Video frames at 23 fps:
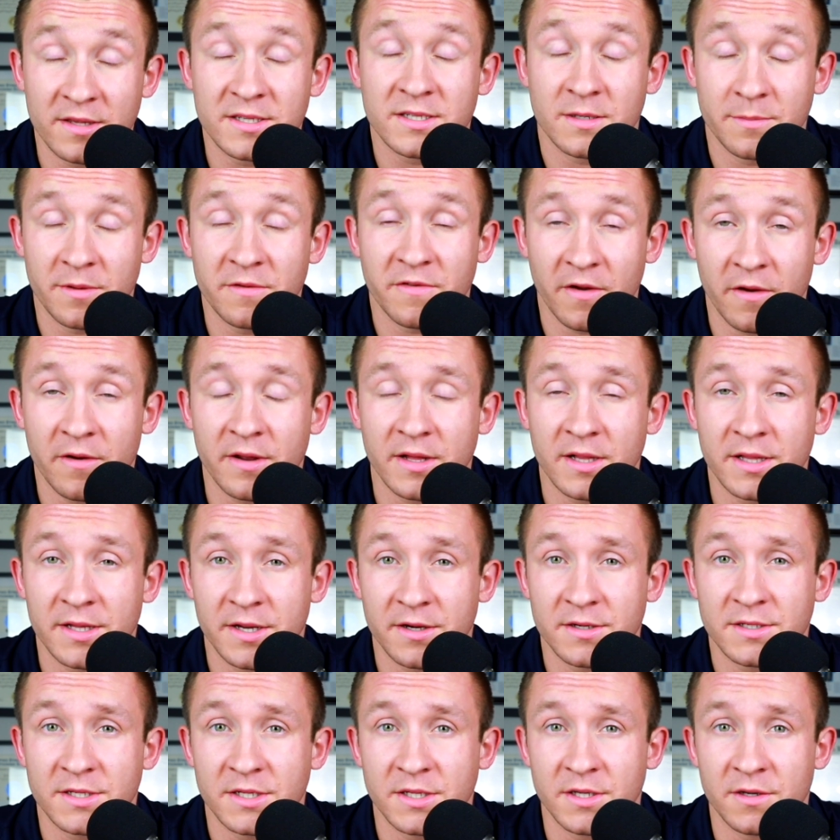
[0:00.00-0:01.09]
this to be very
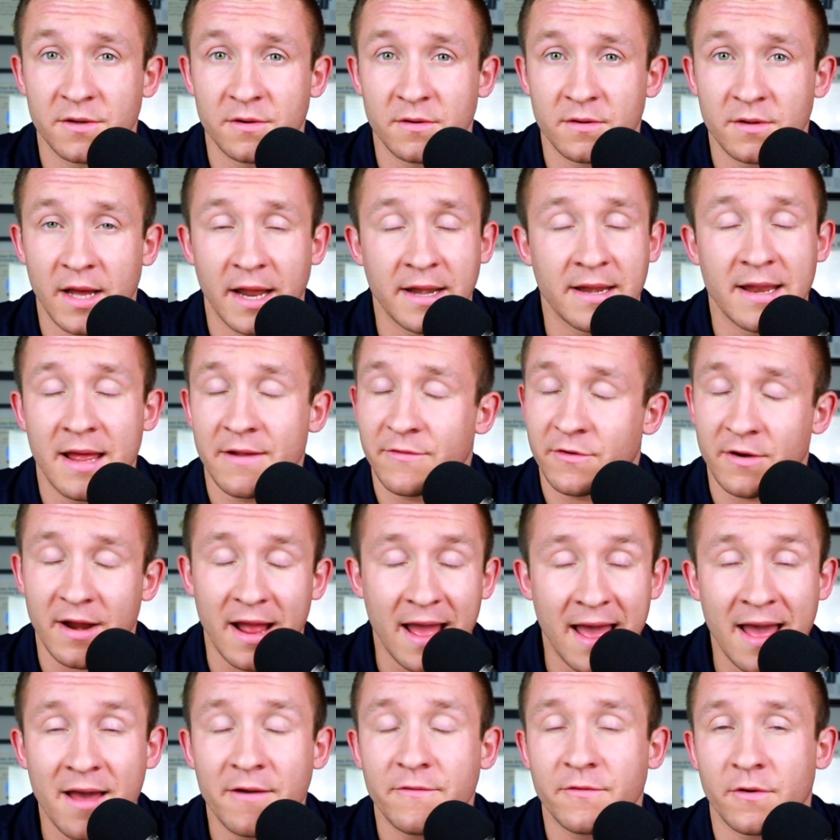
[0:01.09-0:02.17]
clear to you, I never
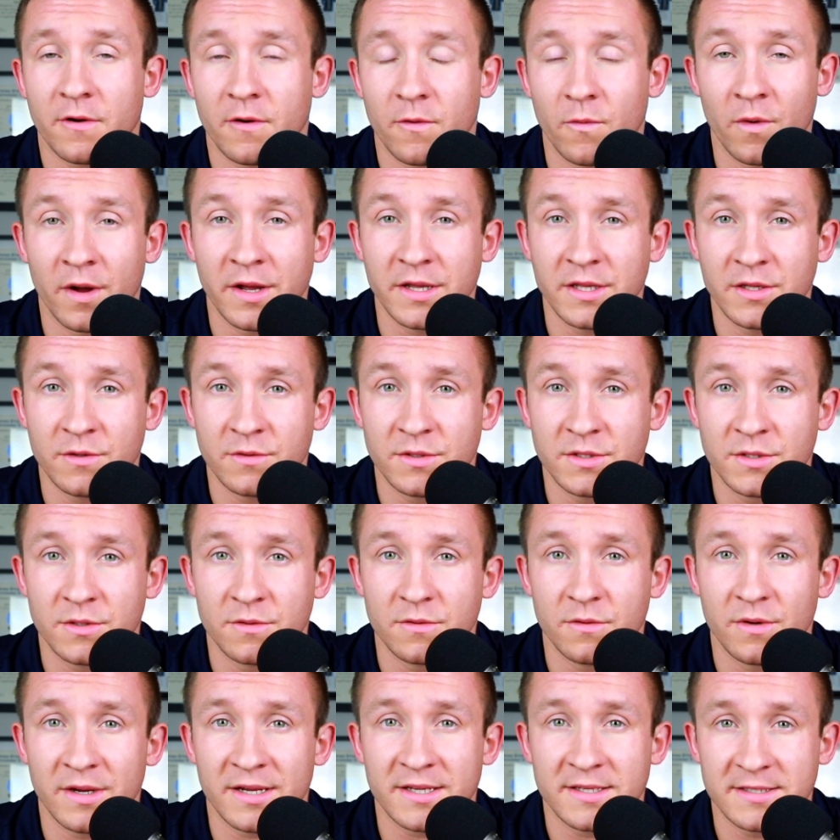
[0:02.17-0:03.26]
ever want you
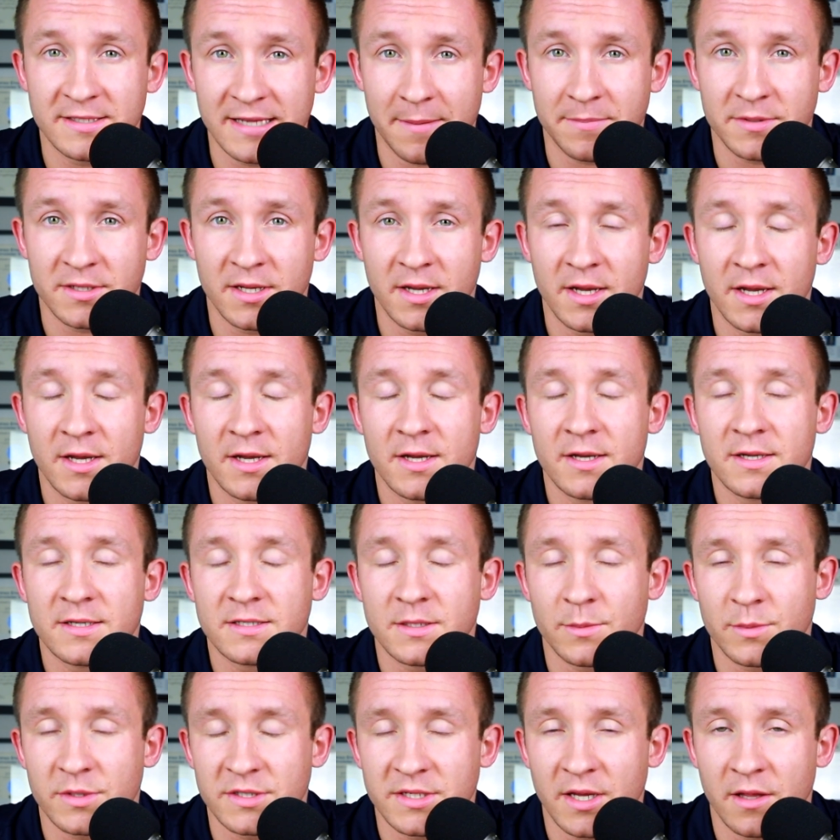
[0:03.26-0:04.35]
to accept
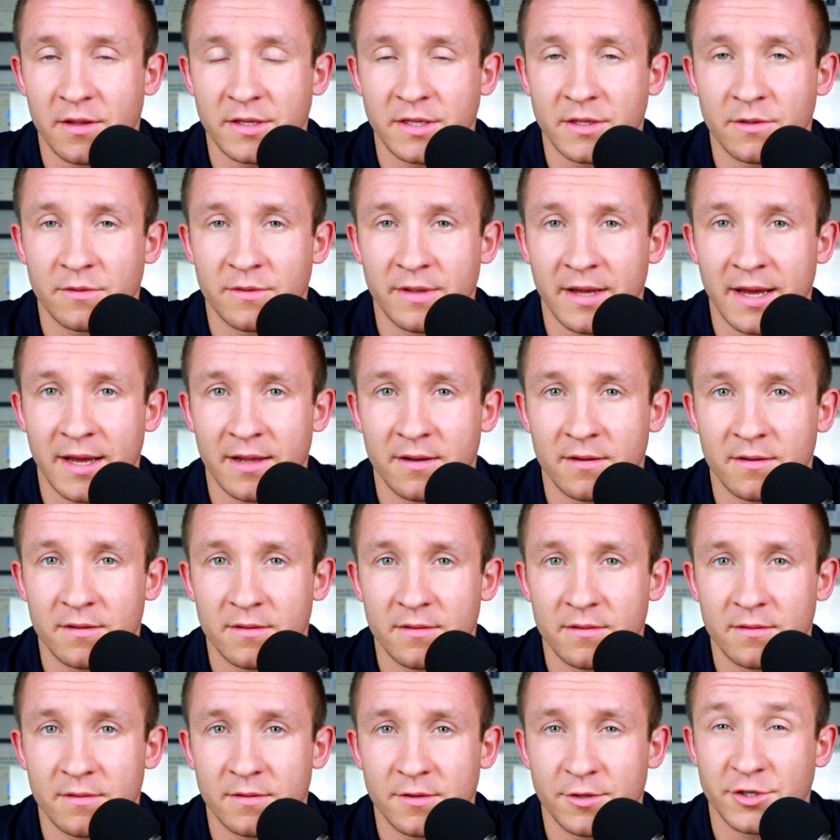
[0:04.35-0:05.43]
someone telling you that
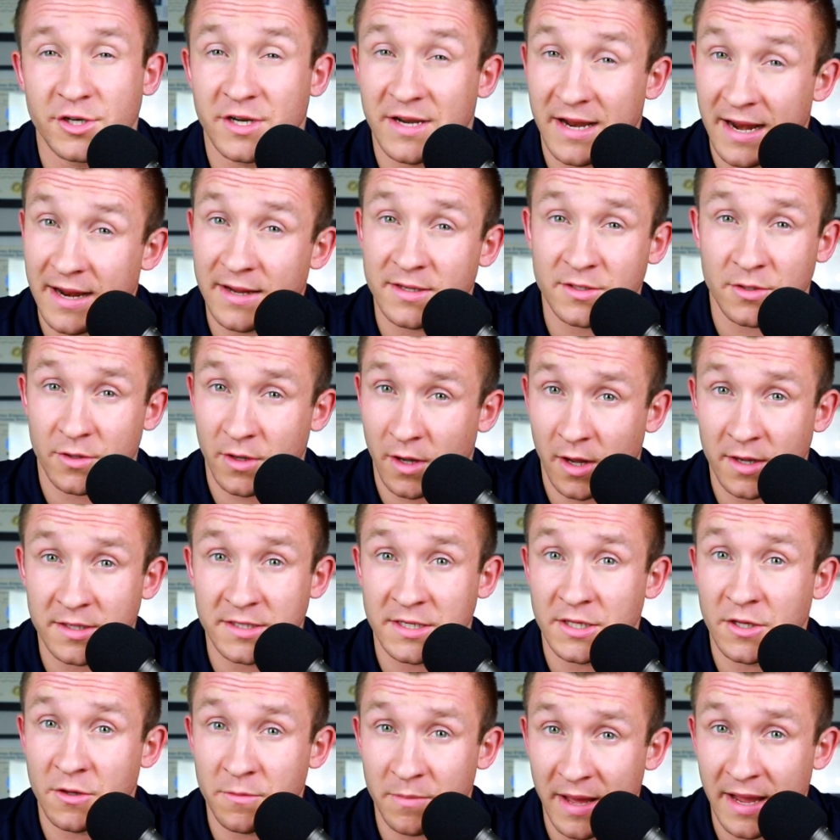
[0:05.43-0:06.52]
your genetics are
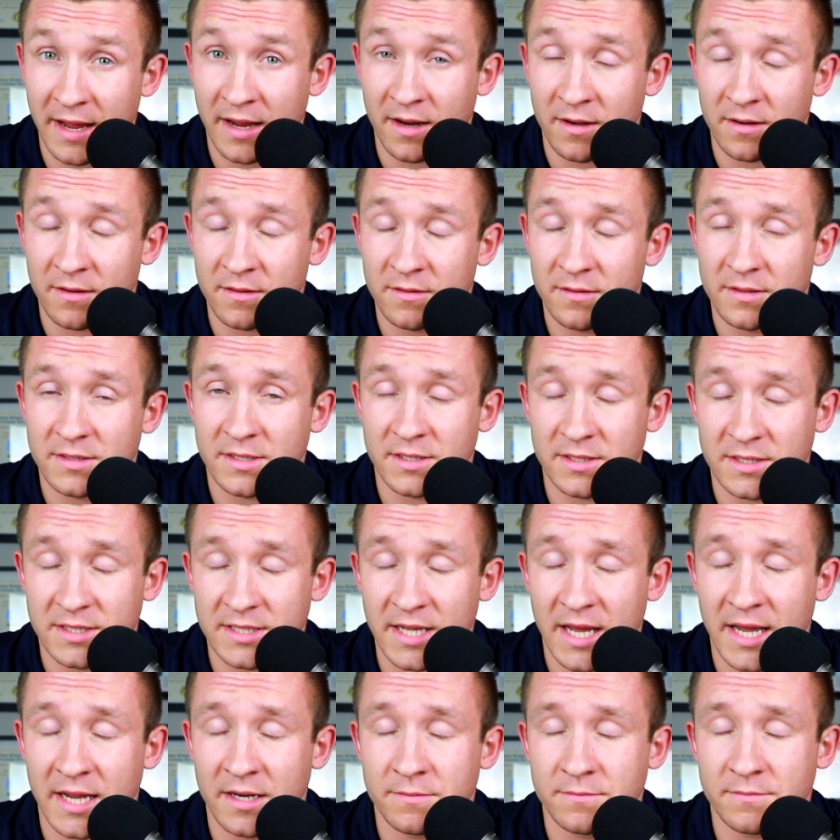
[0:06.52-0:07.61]
causing you pain. It's
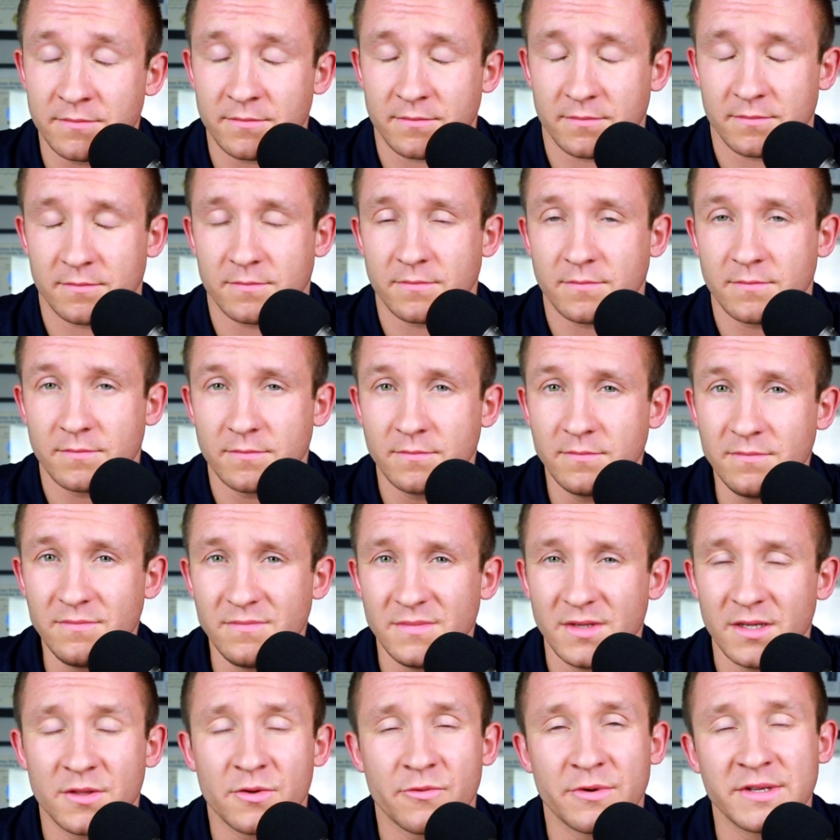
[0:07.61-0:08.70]
insane.
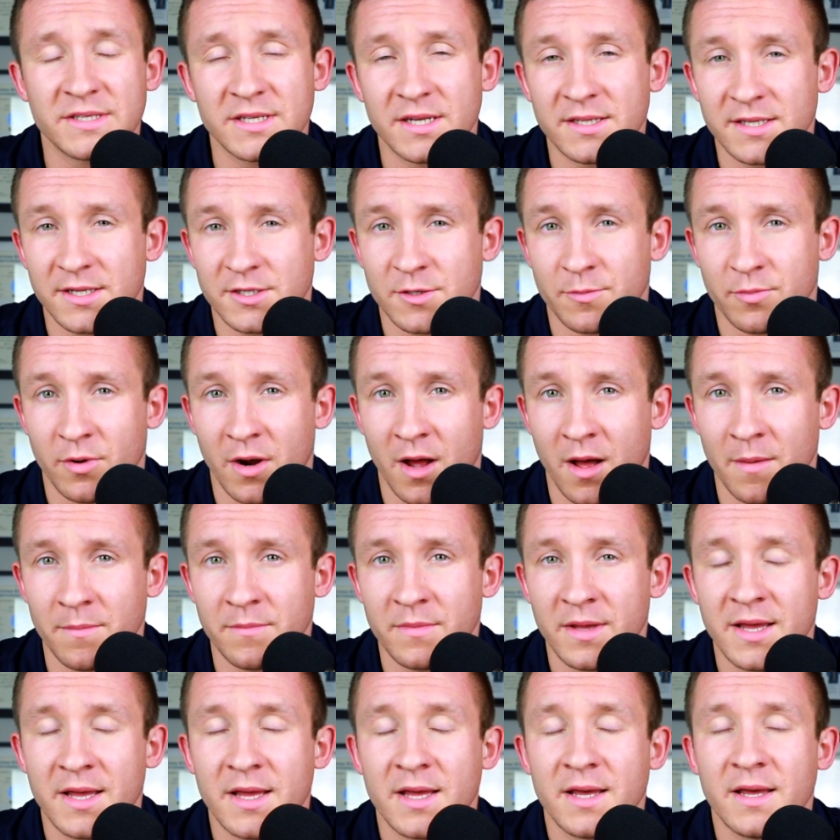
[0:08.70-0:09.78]
The reason it's such a problem
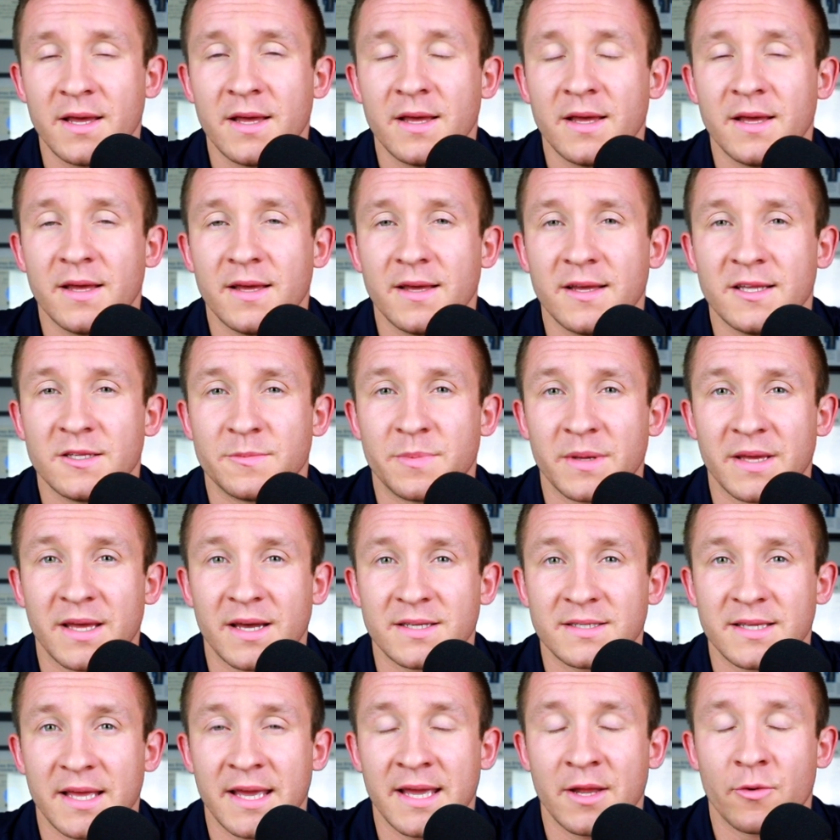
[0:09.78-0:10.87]
is
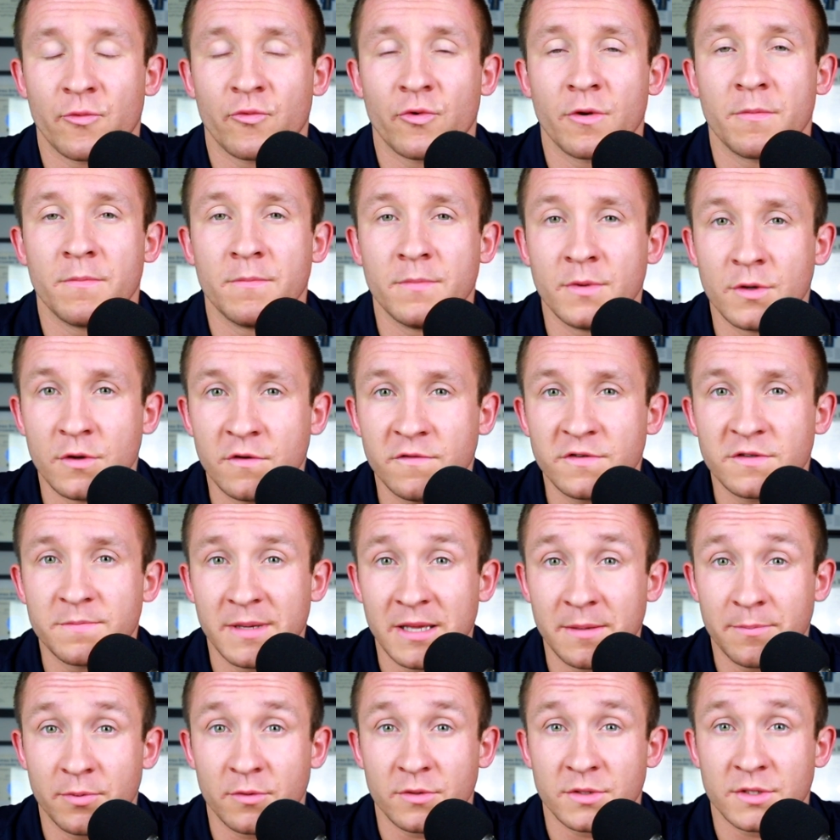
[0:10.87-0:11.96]
because it removes
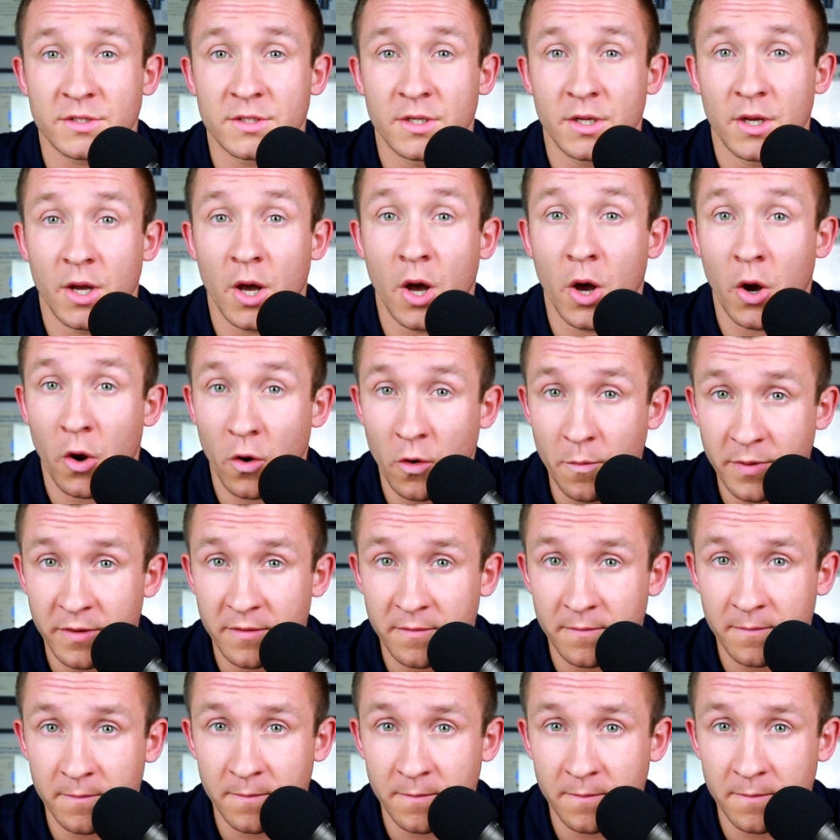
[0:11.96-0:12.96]
people's hope.